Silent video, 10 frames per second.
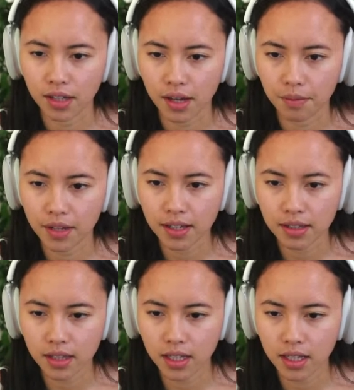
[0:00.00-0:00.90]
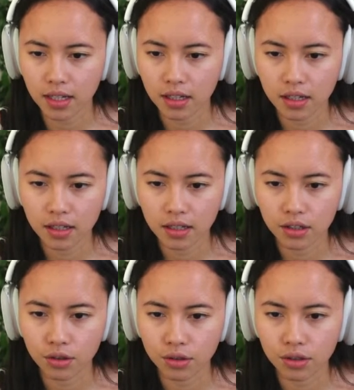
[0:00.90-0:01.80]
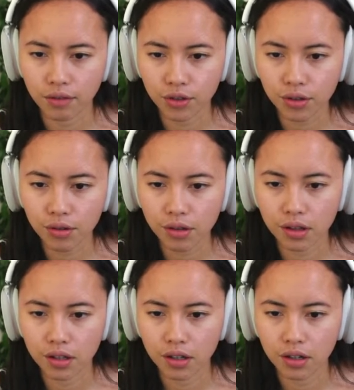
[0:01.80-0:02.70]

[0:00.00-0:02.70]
Yep, that's the source of truth.